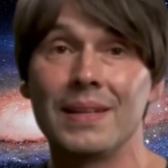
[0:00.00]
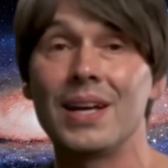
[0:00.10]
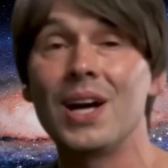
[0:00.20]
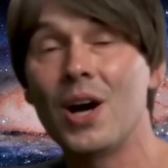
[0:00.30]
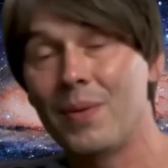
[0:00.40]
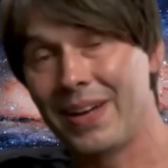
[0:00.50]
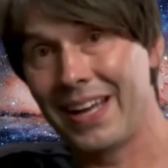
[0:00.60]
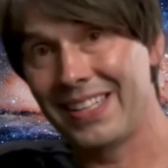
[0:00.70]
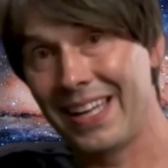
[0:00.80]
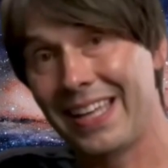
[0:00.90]
Carbon
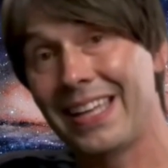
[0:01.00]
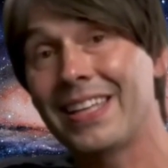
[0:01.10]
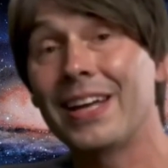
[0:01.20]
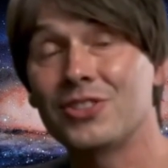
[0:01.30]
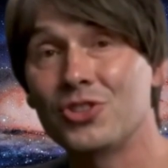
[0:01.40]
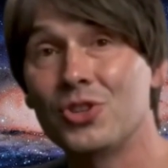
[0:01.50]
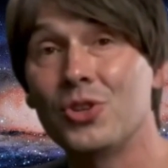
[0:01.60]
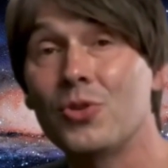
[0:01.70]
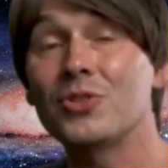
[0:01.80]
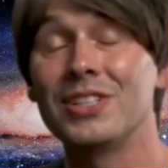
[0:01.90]
exists in
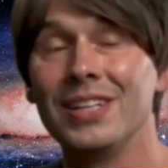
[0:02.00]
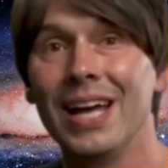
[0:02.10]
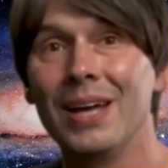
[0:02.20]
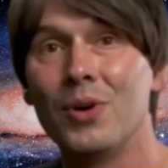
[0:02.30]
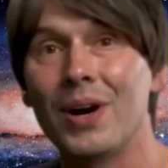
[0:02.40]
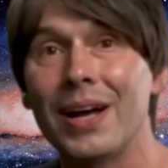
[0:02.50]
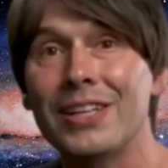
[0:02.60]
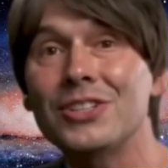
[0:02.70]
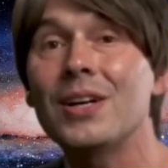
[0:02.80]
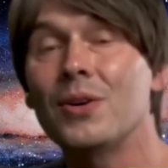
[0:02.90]
two stable
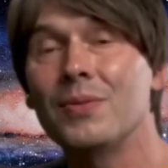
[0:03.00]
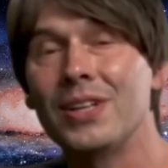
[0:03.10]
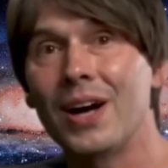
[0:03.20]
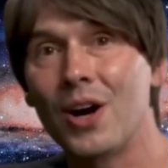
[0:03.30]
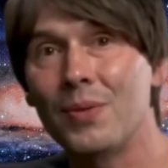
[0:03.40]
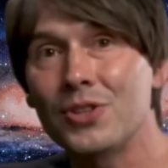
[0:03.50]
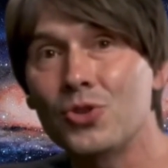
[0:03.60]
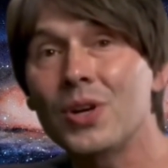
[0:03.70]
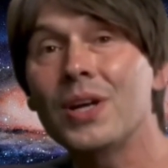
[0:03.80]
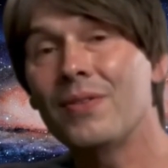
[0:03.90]
isotopes, carbon
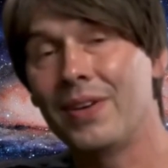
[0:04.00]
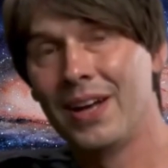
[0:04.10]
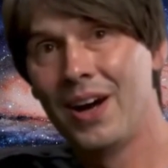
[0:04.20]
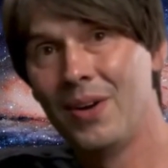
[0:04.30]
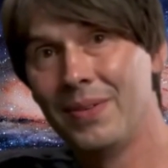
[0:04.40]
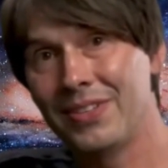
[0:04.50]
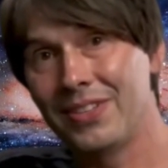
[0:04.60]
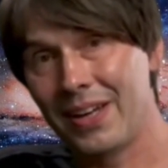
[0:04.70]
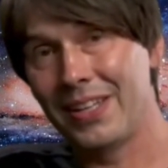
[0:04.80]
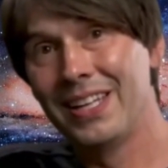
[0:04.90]
12 and carbon
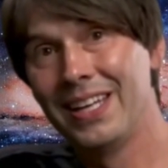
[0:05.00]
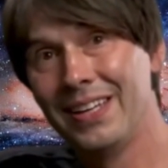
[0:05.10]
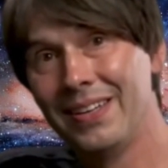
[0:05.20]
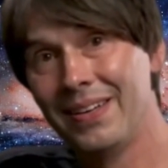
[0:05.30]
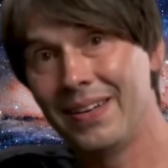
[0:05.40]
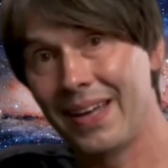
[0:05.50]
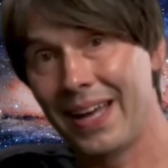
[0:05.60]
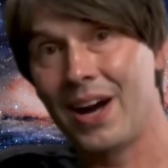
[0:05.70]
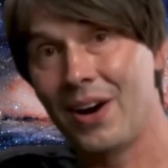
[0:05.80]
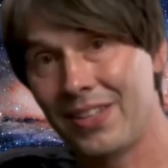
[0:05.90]
13.
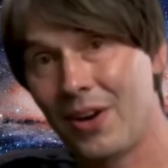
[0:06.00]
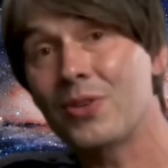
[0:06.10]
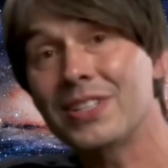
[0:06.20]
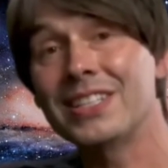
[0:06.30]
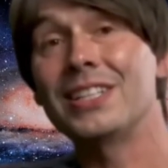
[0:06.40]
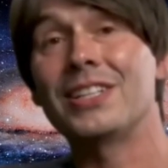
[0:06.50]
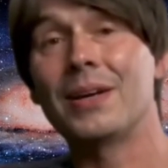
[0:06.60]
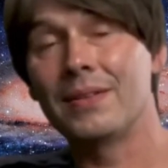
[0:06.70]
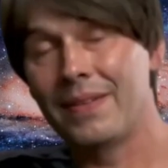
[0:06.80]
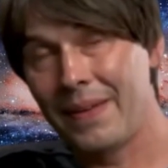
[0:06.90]
In our solar
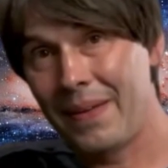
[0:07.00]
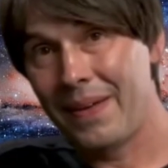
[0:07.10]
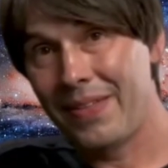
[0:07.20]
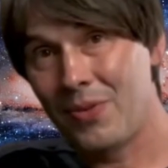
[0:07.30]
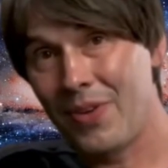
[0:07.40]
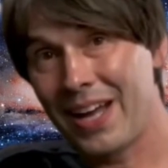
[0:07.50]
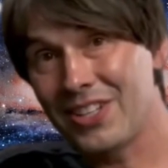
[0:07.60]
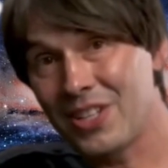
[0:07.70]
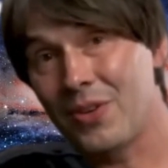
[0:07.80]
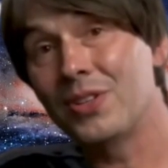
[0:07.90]
system, the
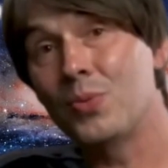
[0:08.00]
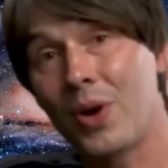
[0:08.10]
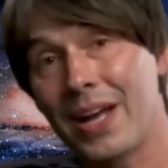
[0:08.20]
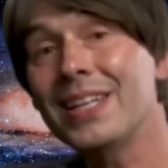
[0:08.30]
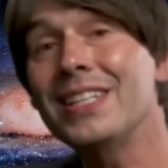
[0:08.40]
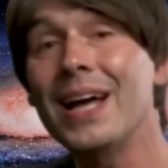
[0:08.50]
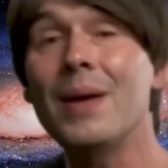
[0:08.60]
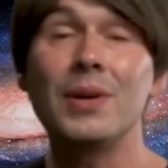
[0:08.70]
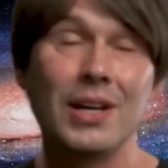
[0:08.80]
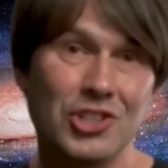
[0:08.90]
ratio is well
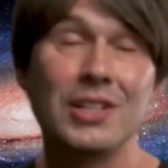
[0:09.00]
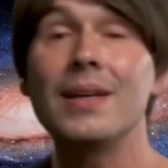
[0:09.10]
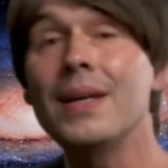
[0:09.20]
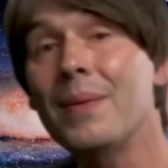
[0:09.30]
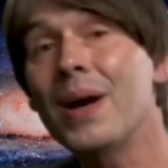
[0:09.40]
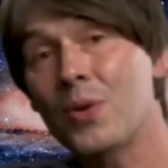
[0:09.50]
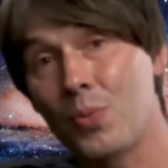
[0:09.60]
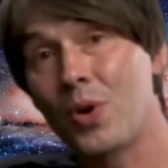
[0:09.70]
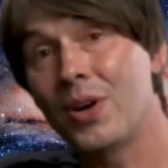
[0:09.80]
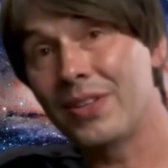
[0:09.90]
established about
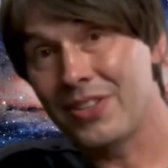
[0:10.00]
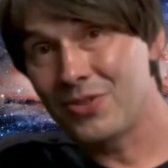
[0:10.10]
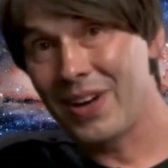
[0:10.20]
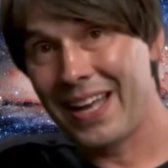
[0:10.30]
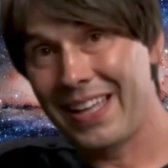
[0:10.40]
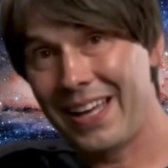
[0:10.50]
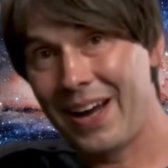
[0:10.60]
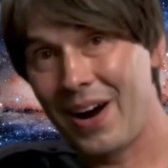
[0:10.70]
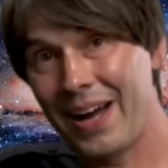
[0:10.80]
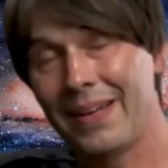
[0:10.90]
1 to
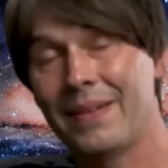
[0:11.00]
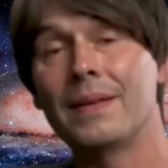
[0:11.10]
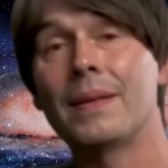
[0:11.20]
89.